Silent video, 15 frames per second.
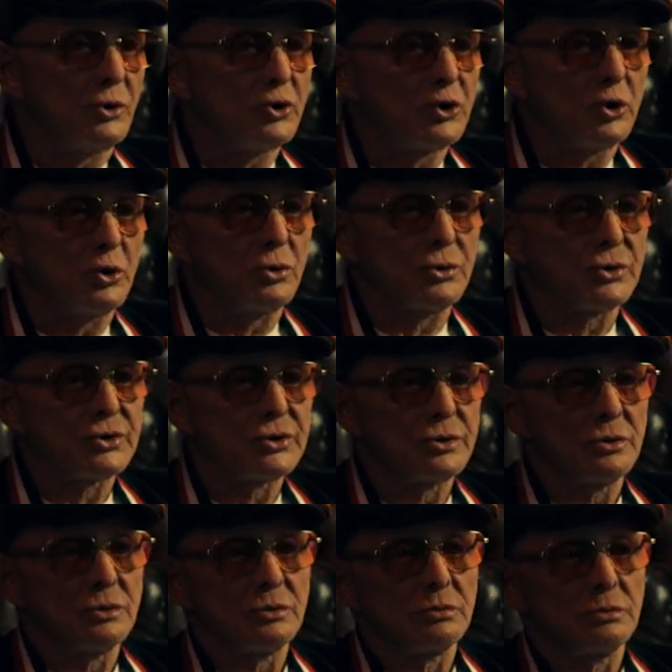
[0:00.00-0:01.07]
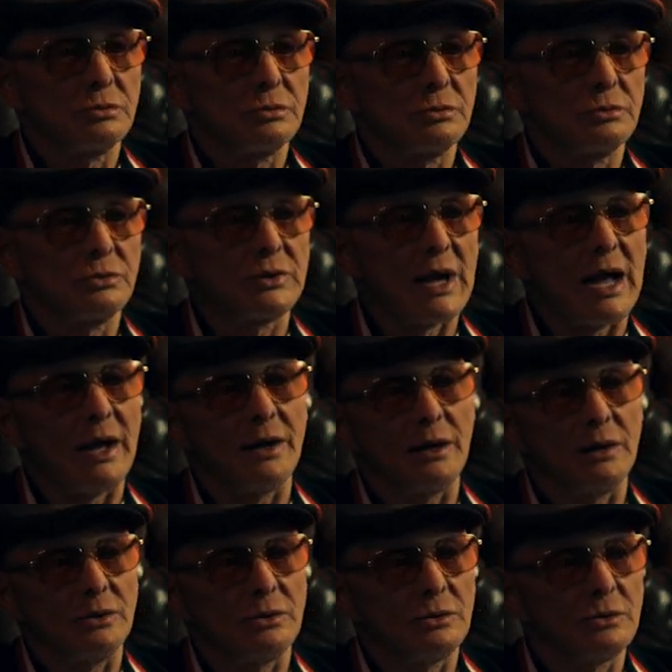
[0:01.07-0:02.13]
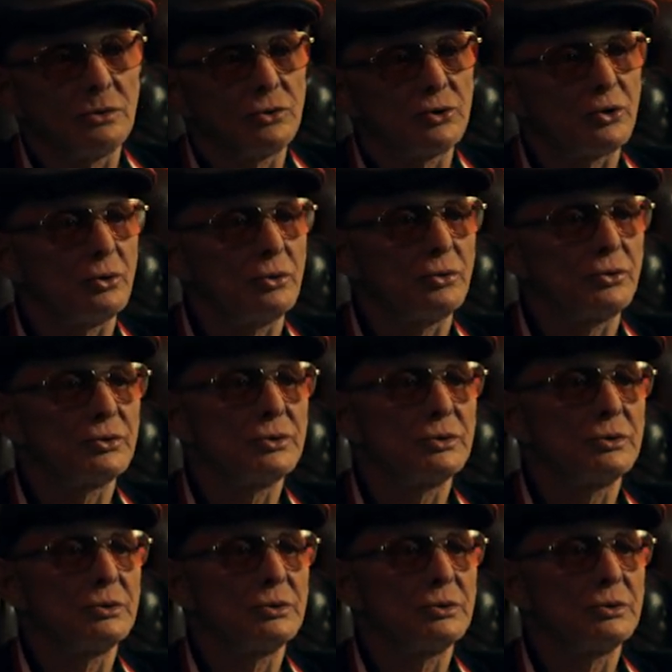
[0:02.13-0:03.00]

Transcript: shoes, Italian shoes,